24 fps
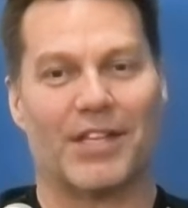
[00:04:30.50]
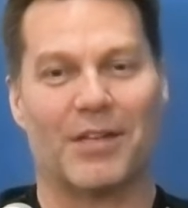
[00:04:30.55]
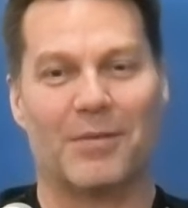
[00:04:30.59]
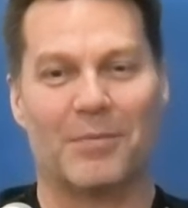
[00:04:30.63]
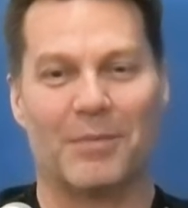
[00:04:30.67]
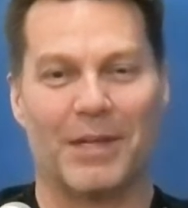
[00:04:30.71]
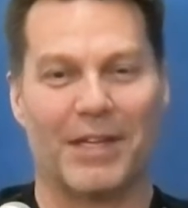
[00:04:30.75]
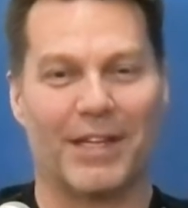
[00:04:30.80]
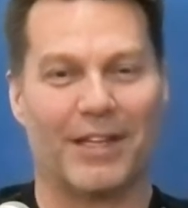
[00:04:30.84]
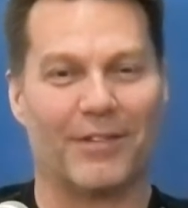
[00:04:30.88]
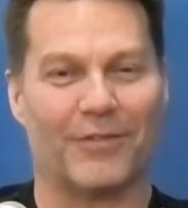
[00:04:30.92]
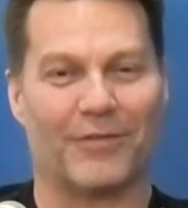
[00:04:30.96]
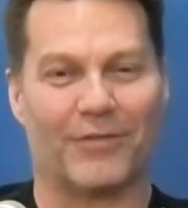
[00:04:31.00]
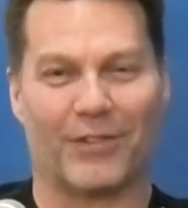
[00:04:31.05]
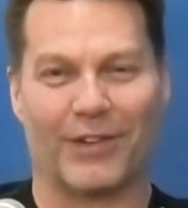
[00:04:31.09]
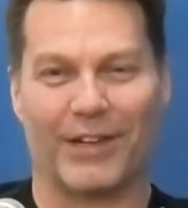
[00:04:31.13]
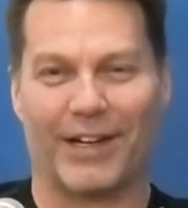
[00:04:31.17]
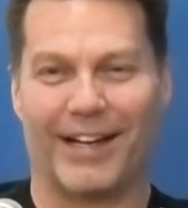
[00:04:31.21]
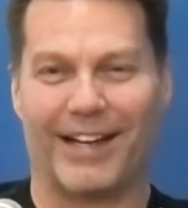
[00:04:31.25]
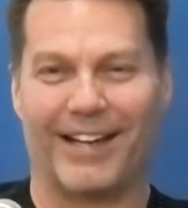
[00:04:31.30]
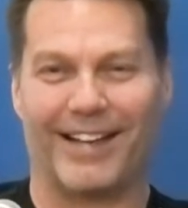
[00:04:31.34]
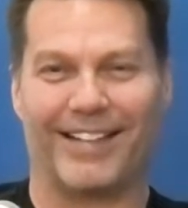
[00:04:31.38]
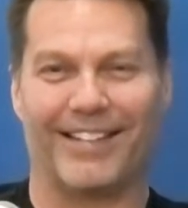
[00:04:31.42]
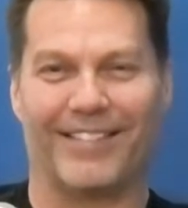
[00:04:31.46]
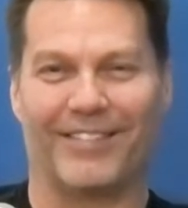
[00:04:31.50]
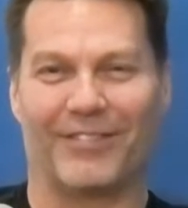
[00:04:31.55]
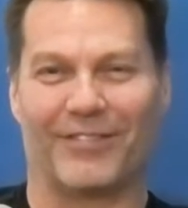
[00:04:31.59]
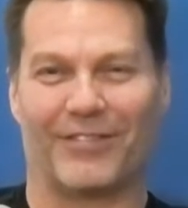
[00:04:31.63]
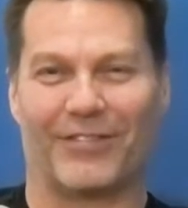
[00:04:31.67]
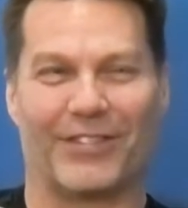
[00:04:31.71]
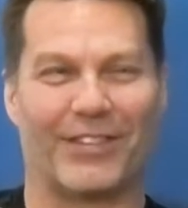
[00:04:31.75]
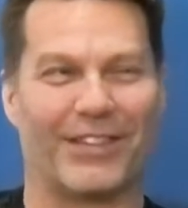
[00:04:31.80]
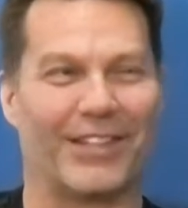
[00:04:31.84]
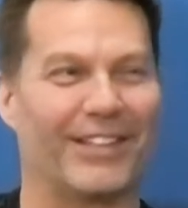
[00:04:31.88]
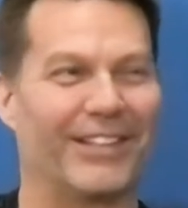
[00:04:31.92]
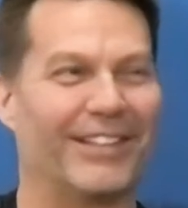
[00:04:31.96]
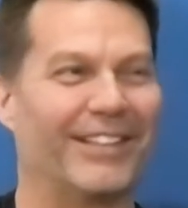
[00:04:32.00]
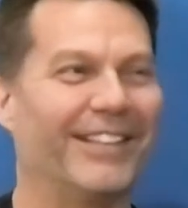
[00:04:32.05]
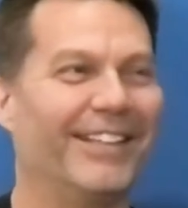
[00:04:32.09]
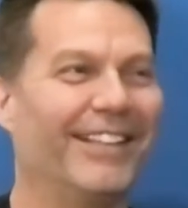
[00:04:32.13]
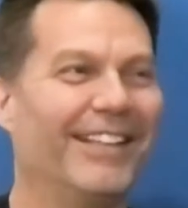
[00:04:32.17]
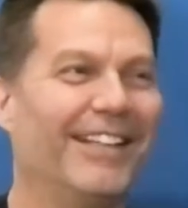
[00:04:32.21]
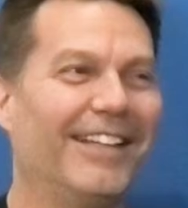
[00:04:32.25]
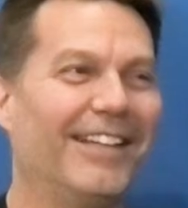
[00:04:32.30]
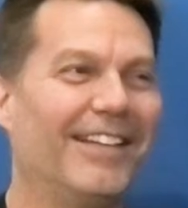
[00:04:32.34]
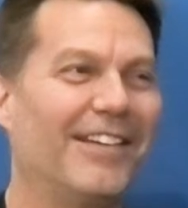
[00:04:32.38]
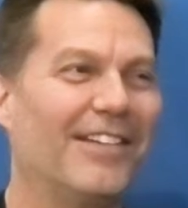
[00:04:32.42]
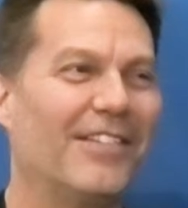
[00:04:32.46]
me for
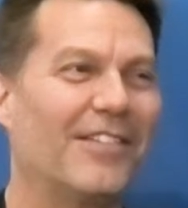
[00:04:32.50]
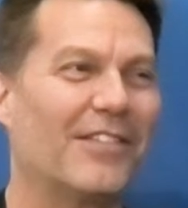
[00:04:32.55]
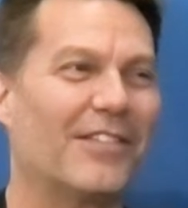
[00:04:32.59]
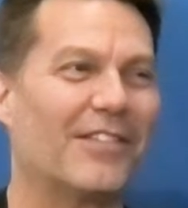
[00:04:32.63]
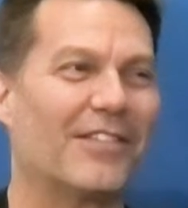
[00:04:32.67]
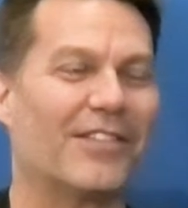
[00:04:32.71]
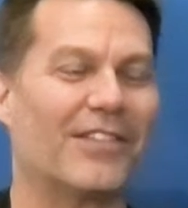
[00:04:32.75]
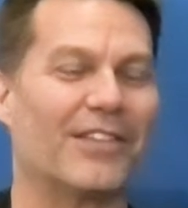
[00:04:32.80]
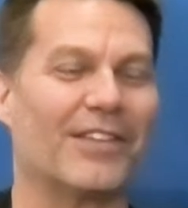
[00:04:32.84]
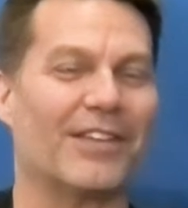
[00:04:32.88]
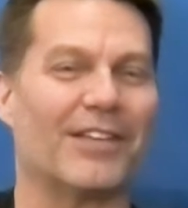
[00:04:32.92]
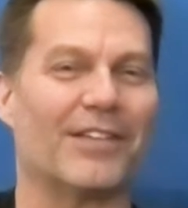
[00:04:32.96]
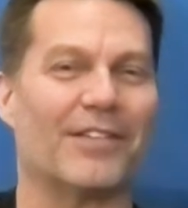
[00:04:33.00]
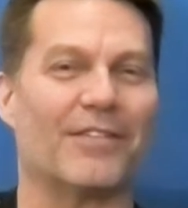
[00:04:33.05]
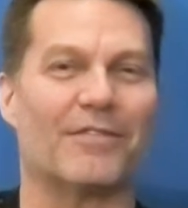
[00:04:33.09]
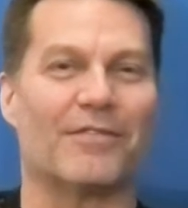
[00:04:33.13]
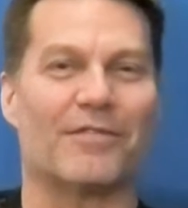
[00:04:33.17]
the